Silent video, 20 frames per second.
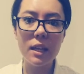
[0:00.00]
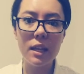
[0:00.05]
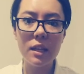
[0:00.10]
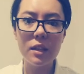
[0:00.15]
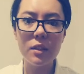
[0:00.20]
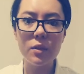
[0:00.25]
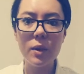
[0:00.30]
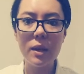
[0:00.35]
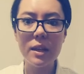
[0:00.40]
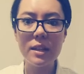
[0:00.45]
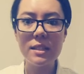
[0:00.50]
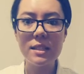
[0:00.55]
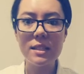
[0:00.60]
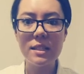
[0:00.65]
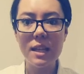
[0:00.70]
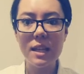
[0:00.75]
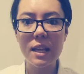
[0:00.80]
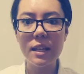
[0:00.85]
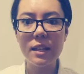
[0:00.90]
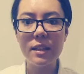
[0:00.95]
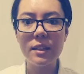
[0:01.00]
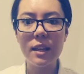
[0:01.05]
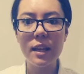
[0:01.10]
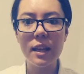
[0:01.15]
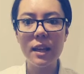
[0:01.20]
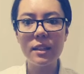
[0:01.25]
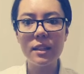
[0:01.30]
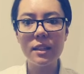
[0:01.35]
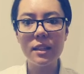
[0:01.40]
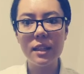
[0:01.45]
It was said
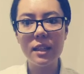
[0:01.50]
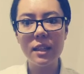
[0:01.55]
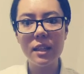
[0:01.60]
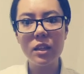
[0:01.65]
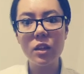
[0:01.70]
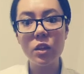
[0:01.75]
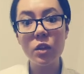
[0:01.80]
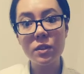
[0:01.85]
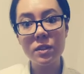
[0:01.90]
that it